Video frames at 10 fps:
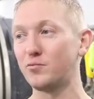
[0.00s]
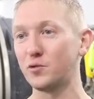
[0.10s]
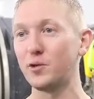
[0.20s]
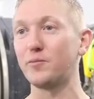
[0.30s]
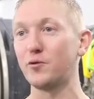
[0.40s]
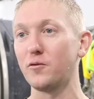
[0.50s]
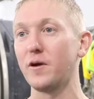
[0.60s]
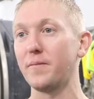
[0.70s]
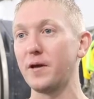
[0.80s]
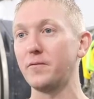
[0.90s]
swim
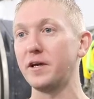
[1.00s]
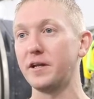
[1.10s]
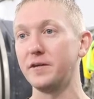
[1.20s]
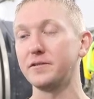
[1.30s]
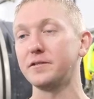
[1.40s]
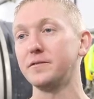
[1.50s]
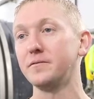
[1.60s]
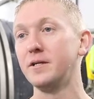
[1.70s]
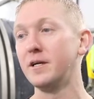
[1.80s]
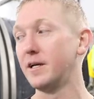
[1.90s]
program that we adhere
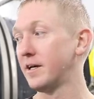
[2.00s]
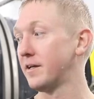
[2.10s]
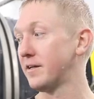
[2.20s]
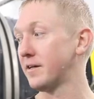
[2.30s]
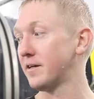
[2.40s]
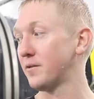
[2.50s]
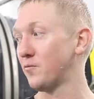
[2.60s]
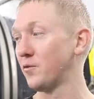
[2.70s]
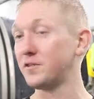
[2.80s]
to, and